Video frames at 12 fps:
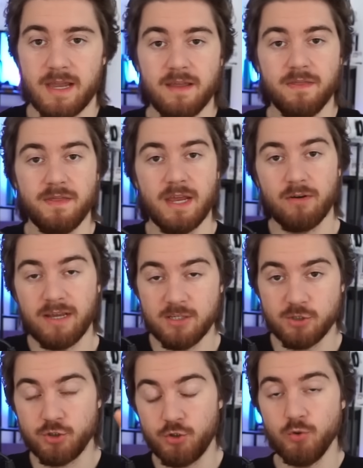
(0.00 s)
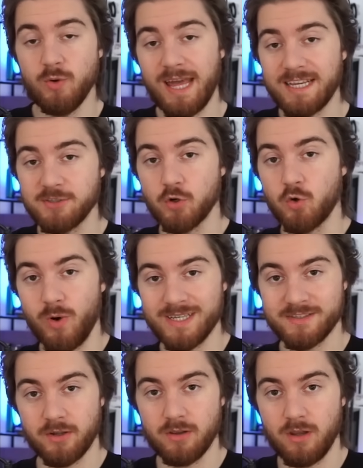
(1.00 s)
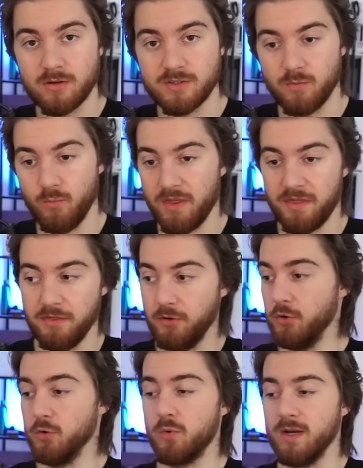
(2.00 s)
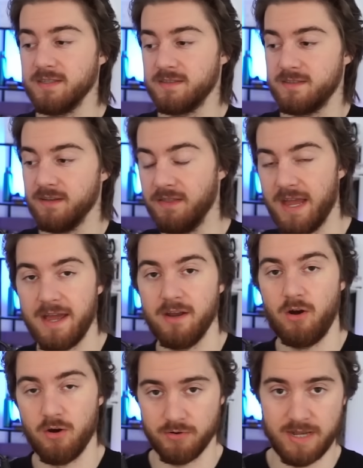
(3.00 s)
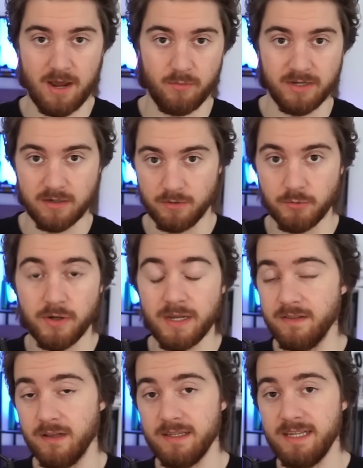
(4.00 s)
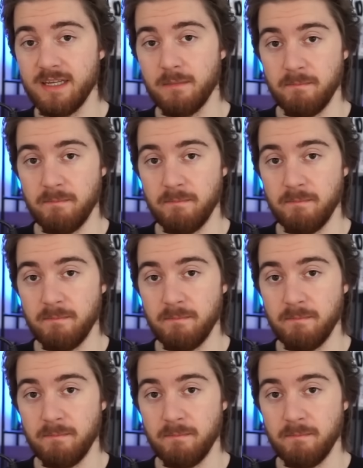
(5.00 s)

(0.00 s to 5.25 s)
And there is 2 extra quest unlocks with the new quests that are now included in the league,